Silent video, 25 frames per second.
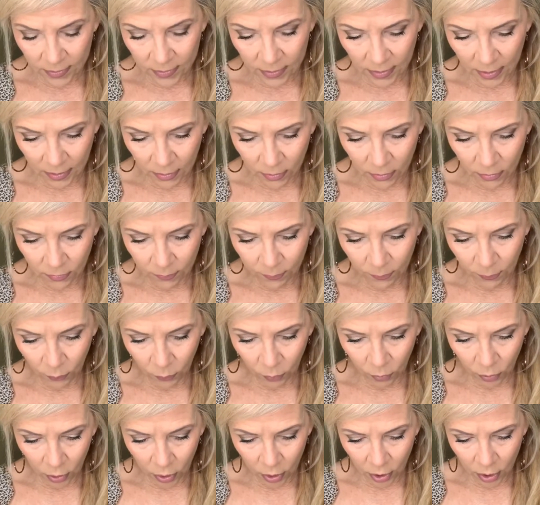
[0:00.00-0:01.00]
a
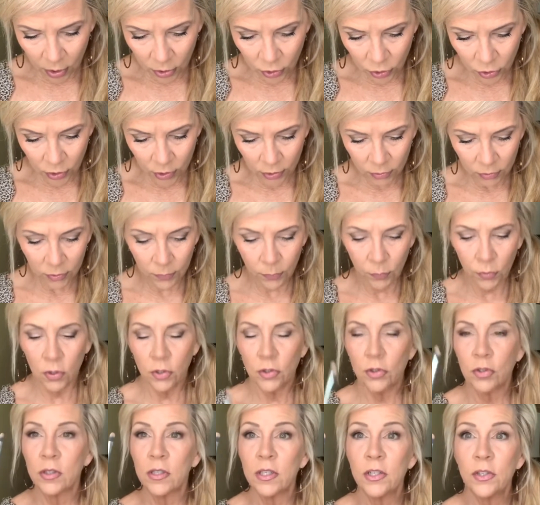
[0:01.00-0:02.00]
brush. Here's a brush.
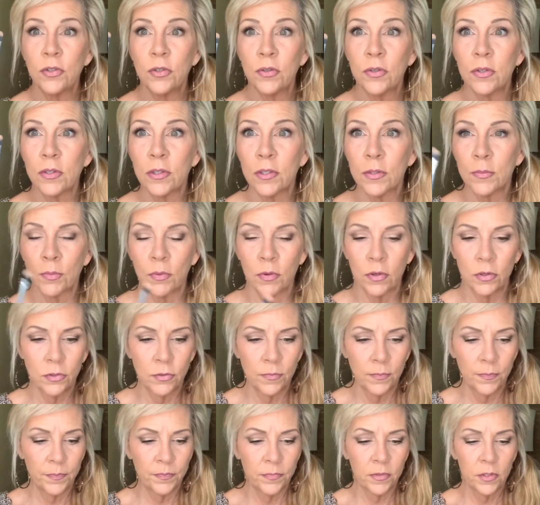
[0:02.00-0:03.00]
Let's use this brush.
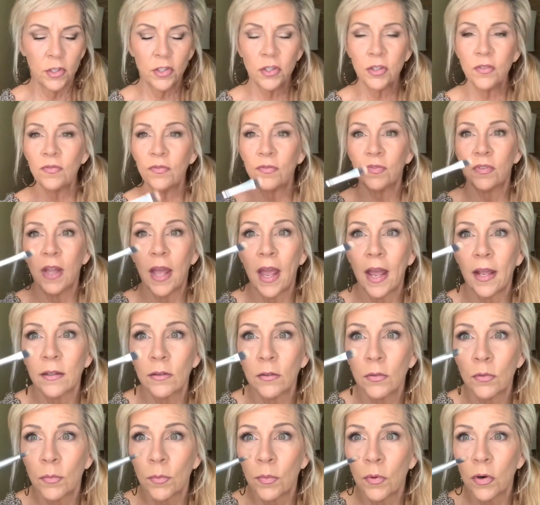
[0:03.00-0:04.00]
Just a flat
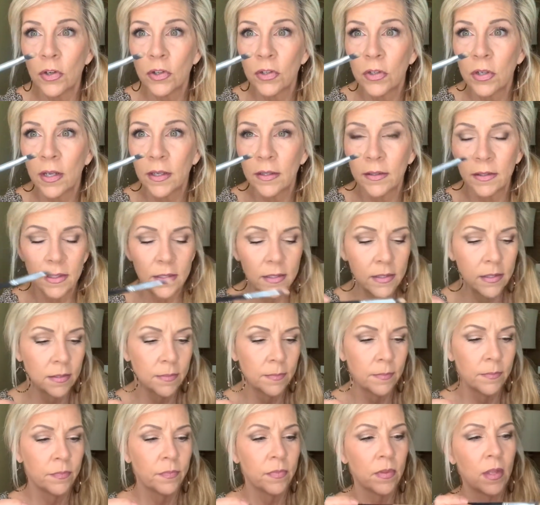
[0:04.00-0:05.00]
little brush like this.
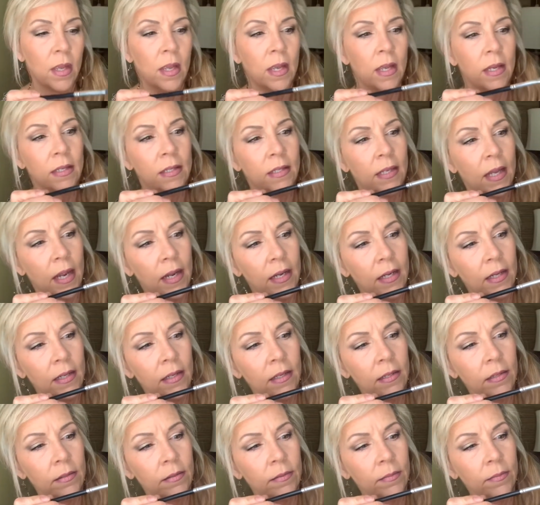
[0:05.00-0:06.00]
Take
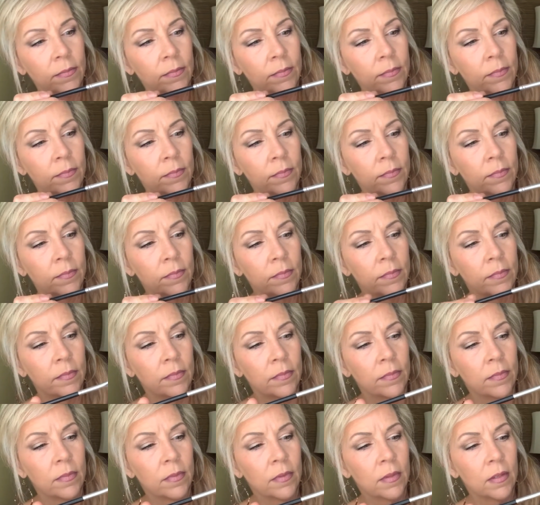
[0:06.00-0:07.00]
it,
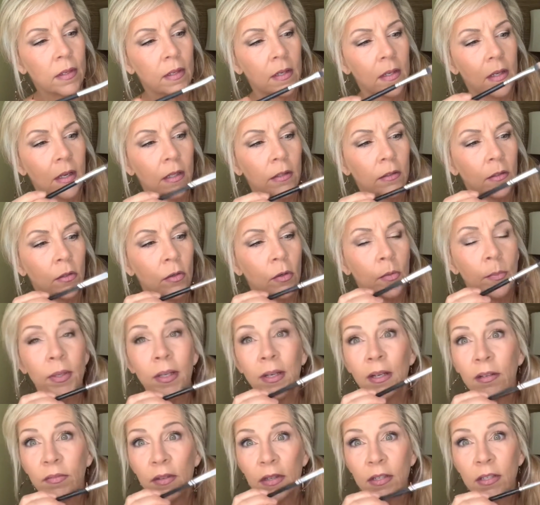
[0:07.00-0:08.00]
a little bit
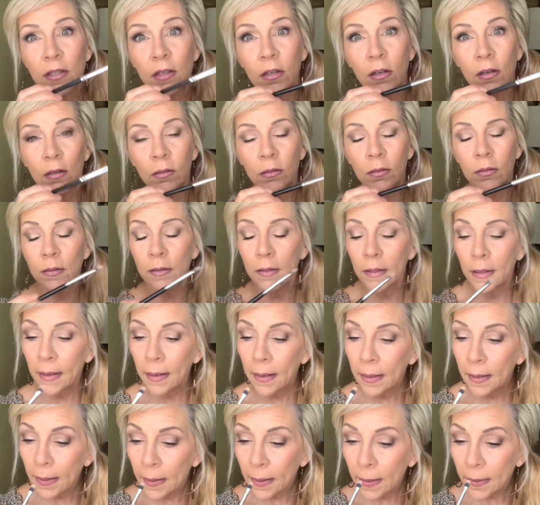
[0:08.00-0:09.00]
of this color,
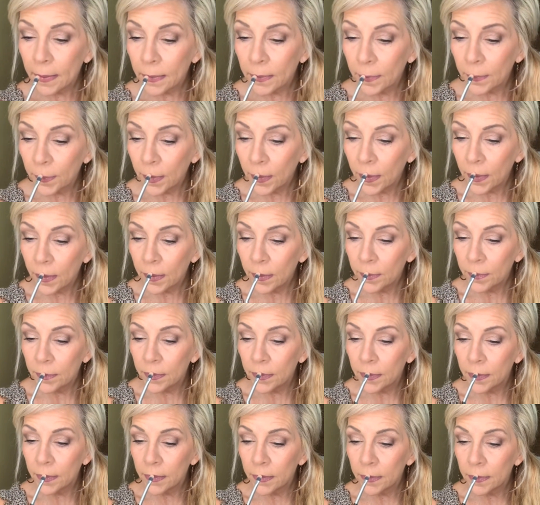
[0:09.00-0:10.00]
and you pop
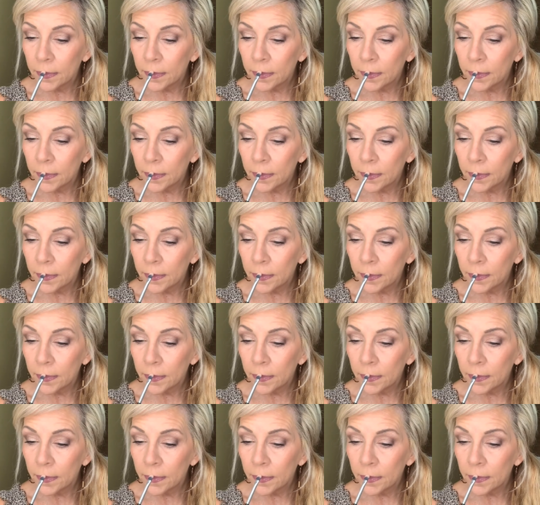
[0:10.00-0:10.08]
it